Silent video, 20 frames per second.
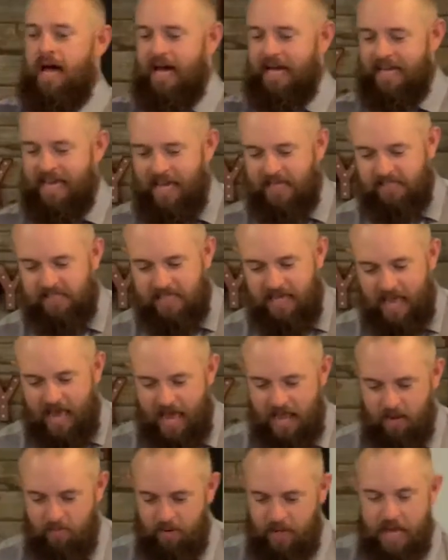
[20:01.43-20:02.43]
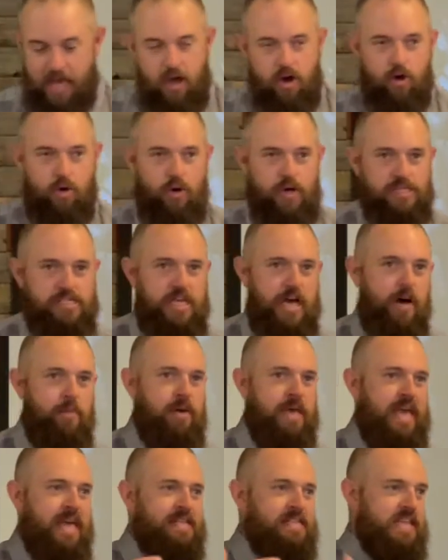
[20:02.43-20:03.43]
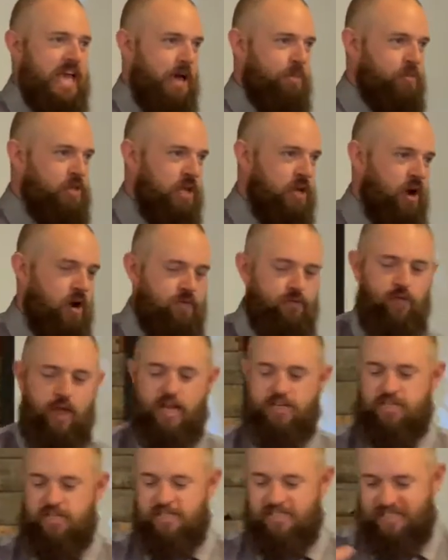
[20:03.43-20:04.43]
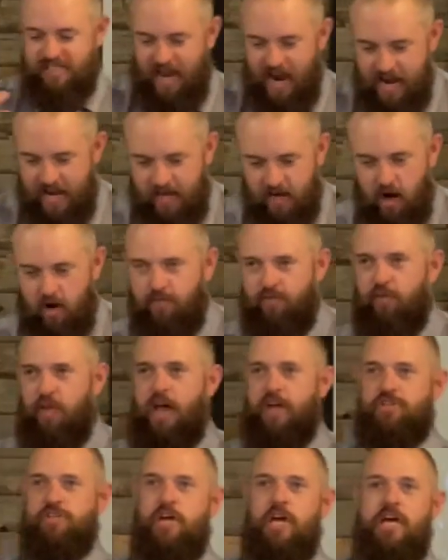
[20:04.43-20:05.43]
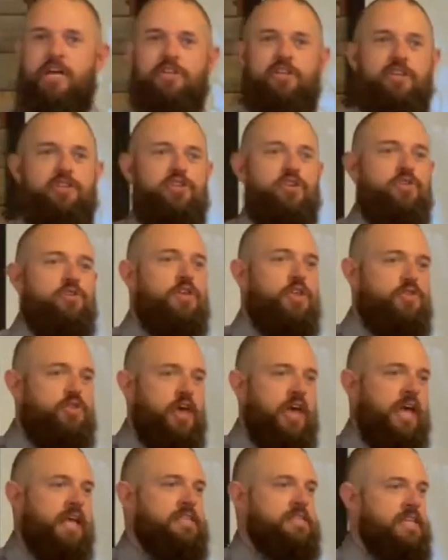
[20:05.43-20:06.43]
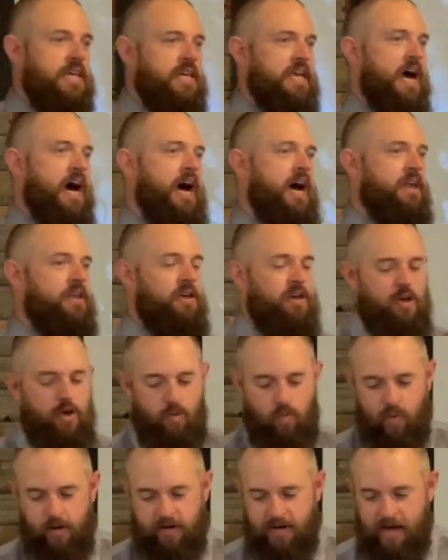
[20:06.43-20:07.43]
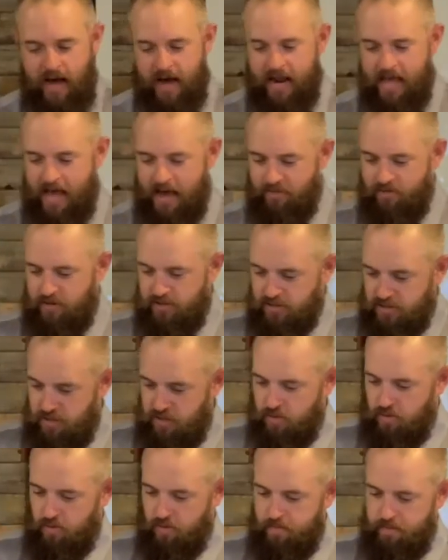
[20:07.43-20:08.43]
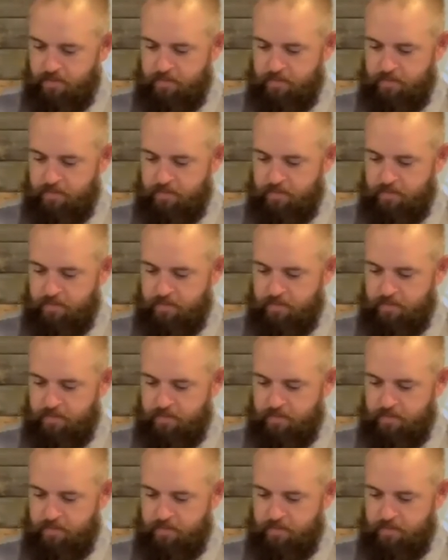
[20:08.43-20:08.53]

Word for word: against the enemy who is coming and tempting our flesh, inciting our flesh, to do the things that God would not have us do.